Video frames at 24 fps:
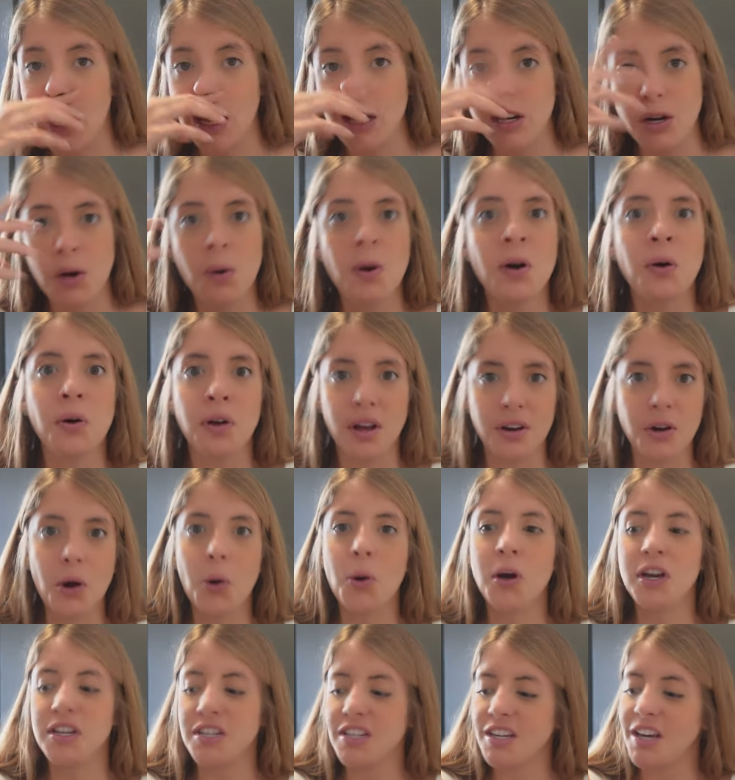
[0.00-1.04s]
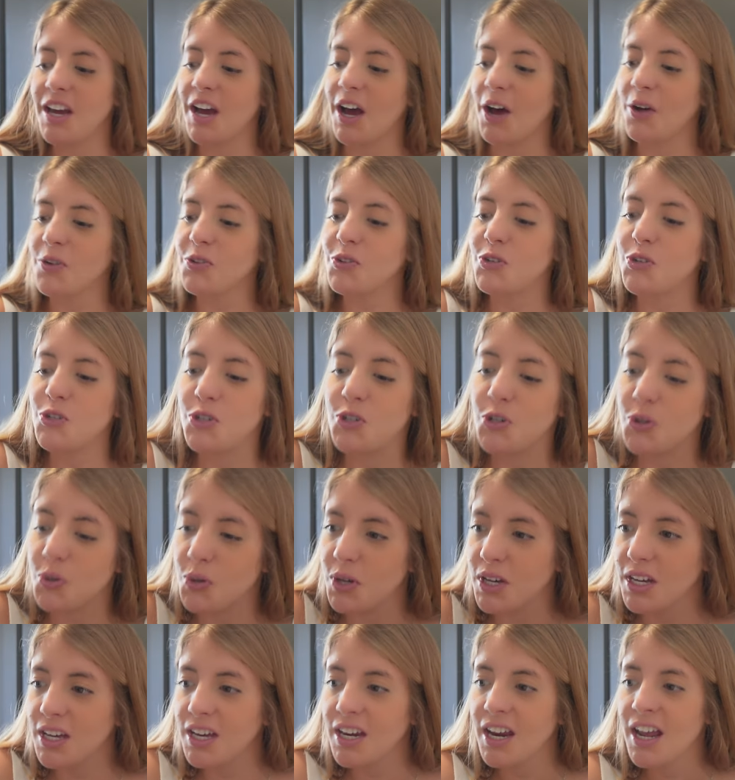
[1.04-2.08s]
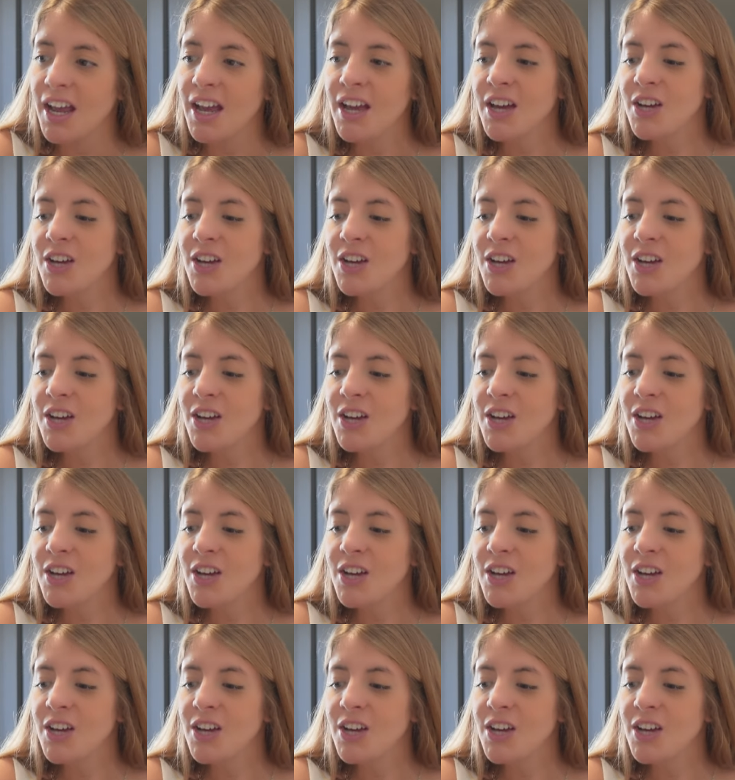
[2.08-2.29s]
I had no idea how to do it,